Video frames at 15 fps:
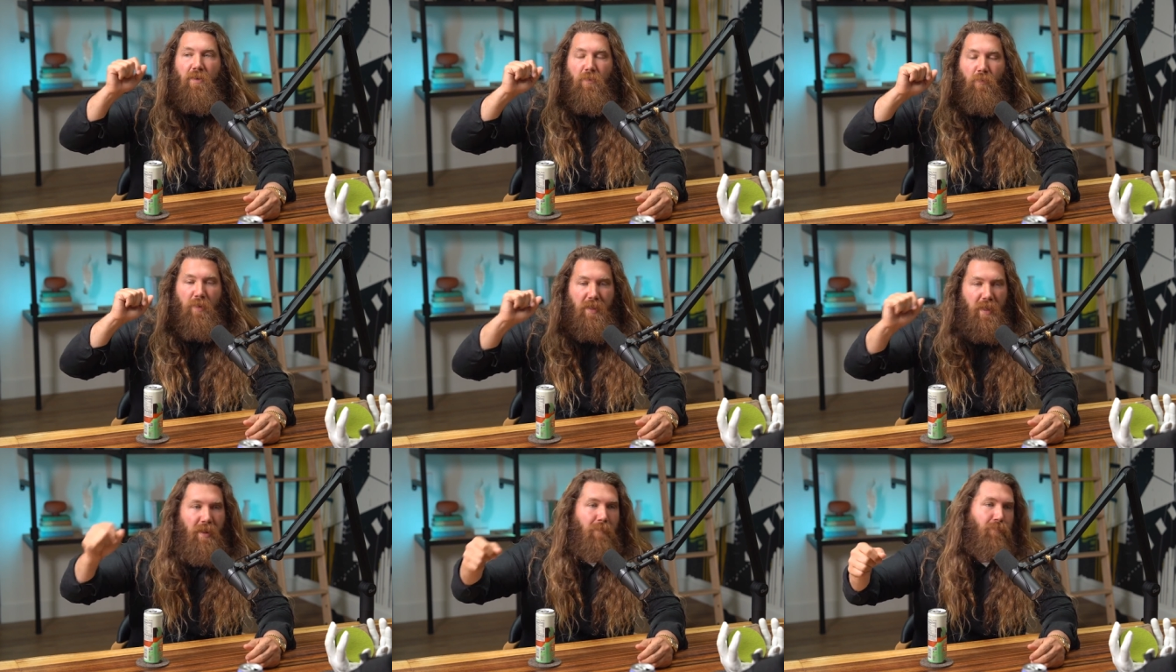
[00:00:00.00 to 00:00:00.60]

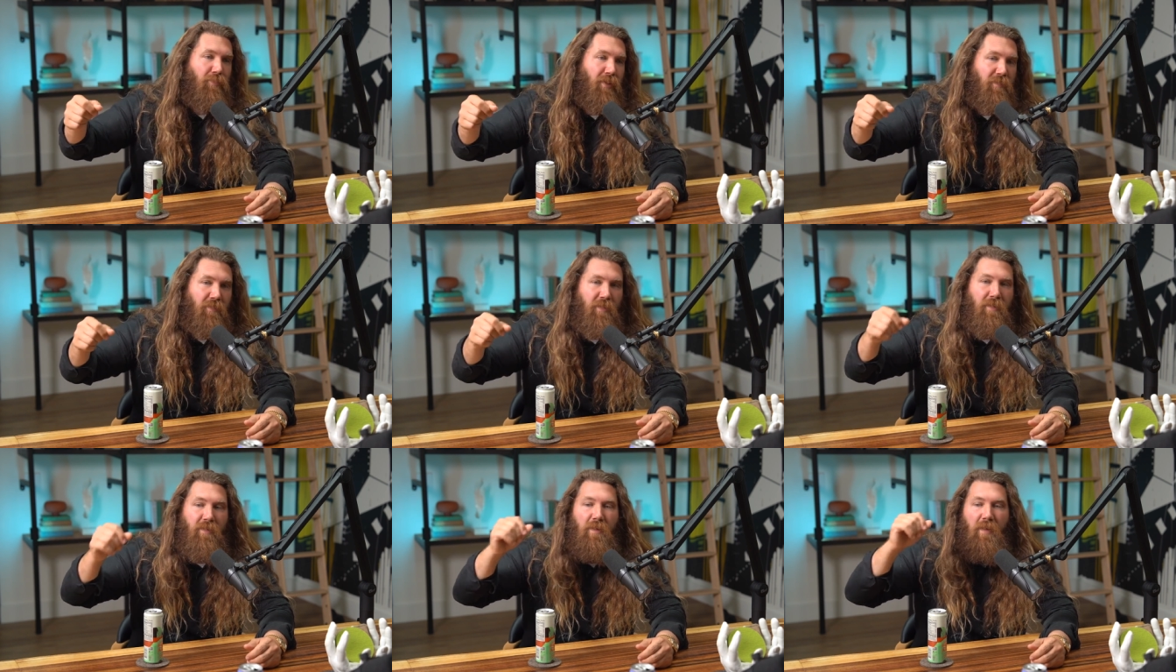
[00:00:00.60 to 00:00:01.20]
We get it
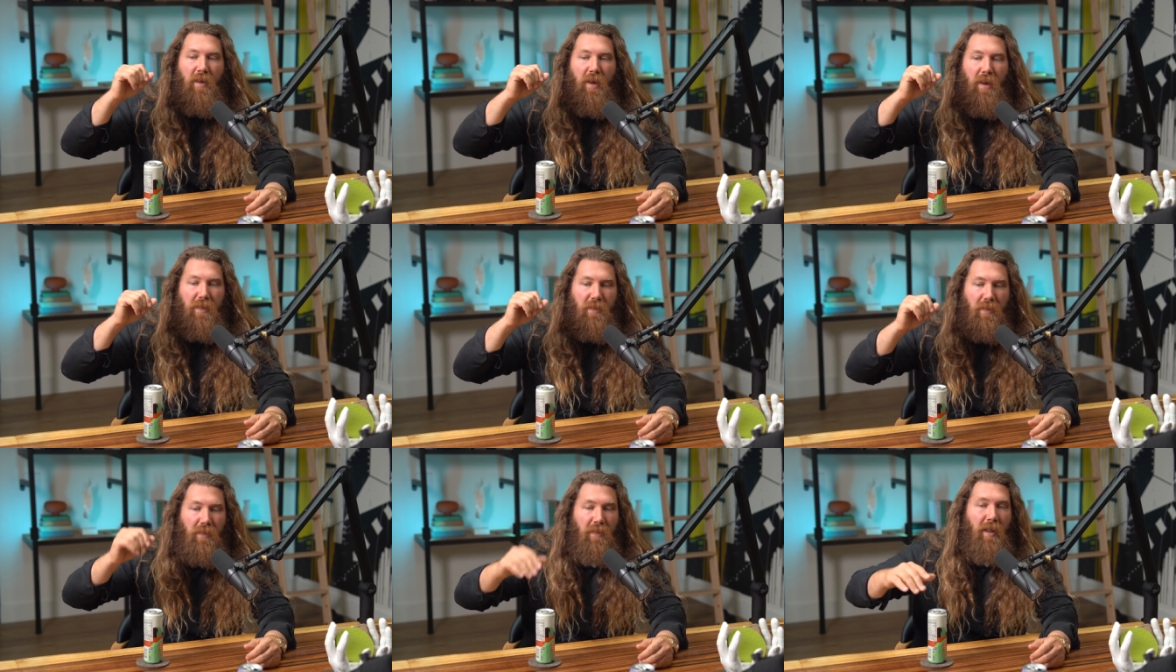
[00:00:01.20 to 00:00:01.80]
printed. I
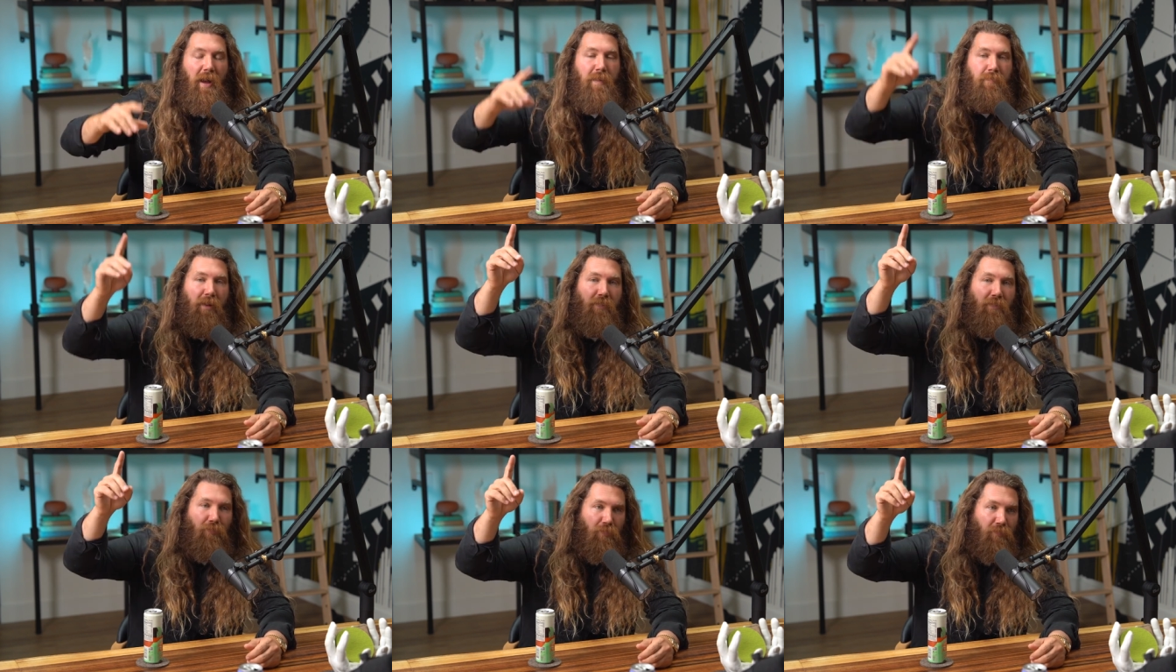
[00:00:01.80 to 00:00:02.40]
climb
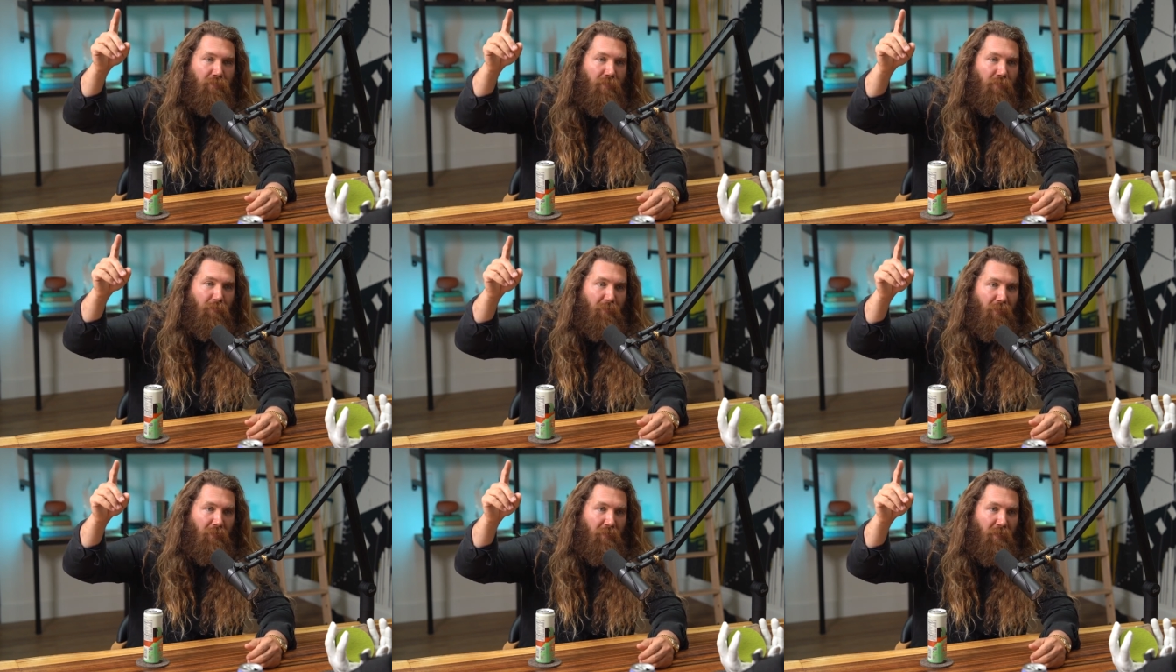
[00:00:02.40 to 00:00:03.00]
on the roof of this
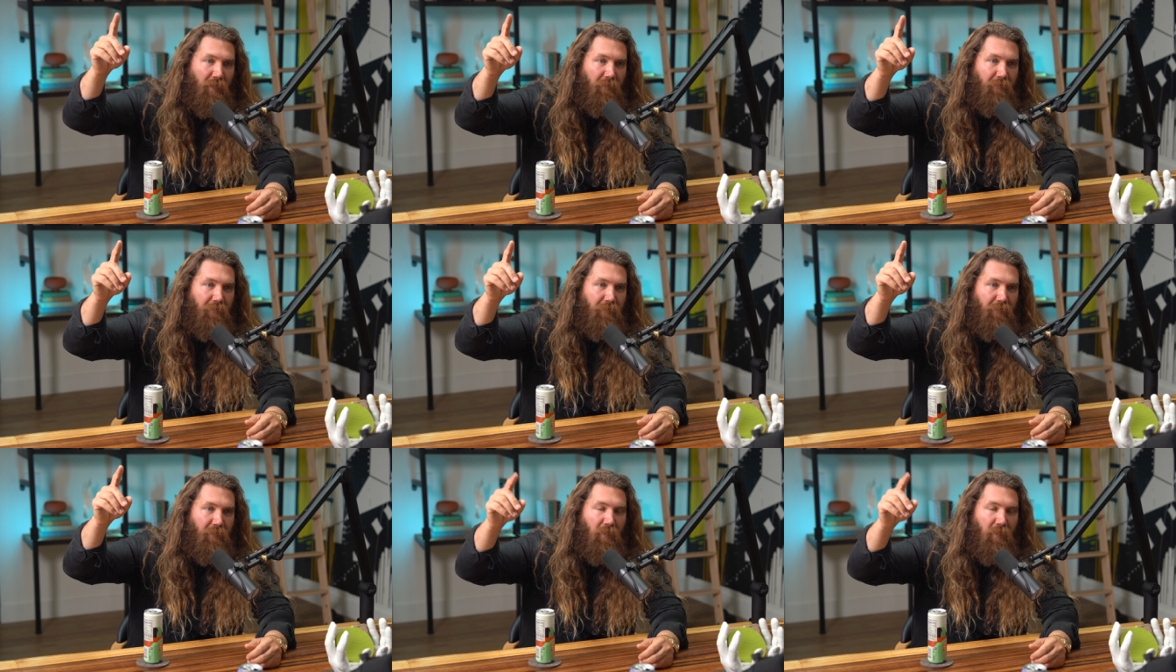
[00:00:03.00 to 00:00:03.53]
building. Yeah.